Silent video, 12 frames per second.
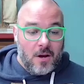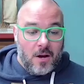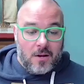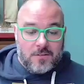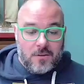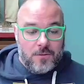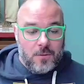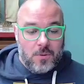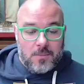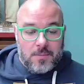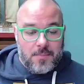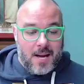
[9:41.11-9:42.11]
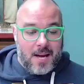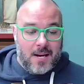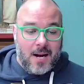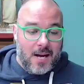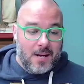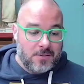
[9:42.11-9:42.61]
Also, if you want to be mad,
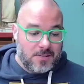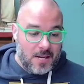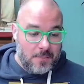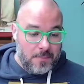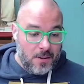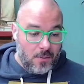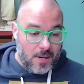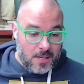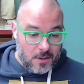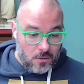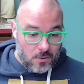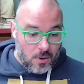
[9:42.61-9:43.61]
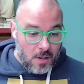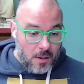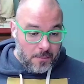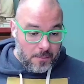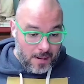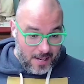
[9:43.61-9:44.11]
Iowa State, BYU,
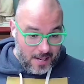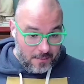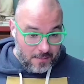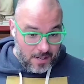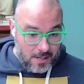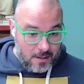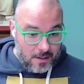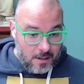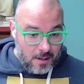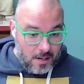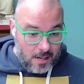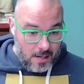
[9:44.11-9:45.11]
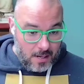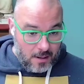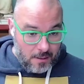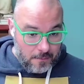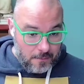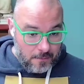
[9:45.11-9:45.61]
Miami,
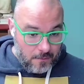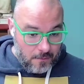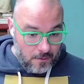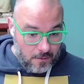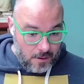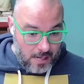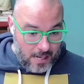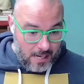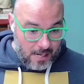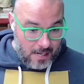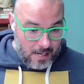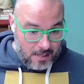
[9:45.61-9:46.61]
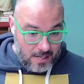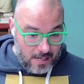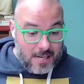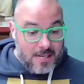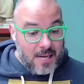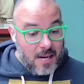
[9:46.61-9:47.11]
and
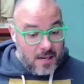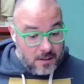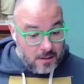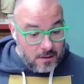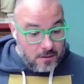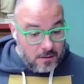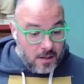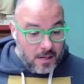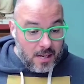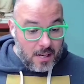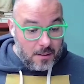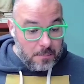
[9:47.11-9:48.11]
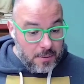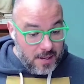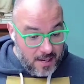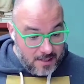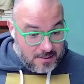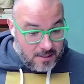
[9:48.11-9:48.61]
Indiana and
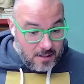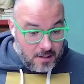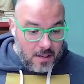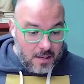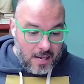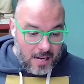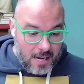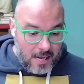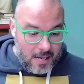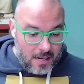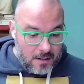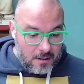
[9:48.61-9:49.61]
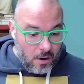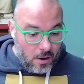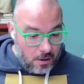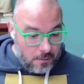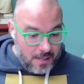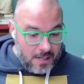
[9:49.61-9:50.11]
Pitt and
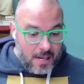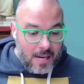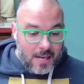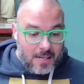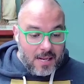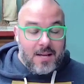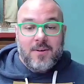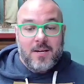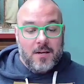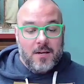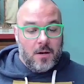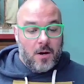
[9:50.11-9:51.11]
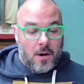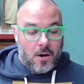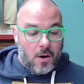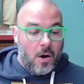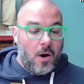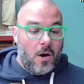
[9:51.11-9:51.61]
Army and Navy
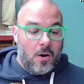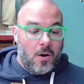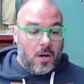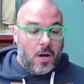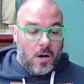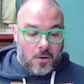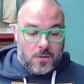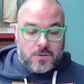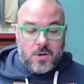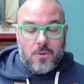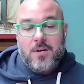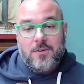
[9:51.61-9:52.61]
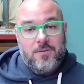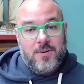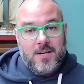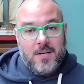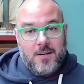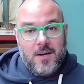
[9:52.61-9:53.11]
are all also
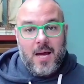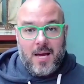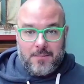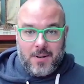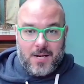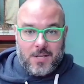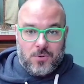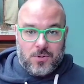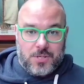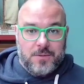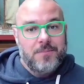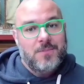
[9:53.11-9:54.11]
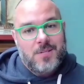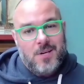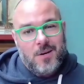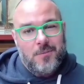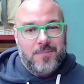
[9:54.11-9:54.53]
undefeated and behind Georgia. So